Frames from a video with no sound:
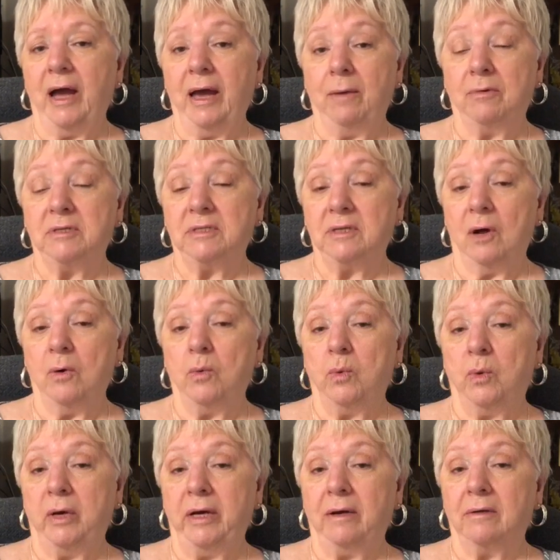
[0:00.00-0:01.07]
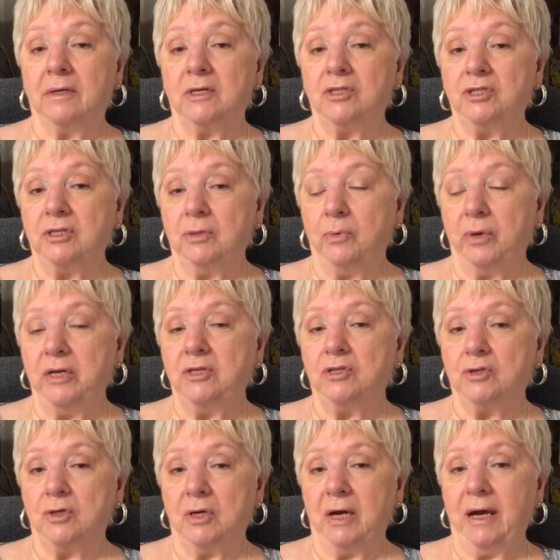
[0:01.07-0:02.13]
it was so real that she reached
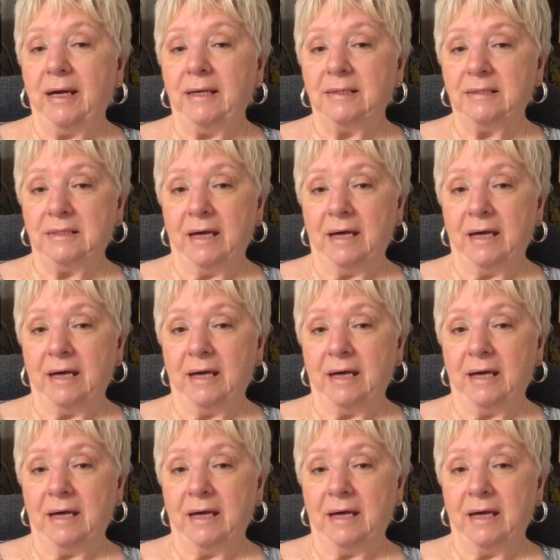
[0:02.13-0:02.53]
her hands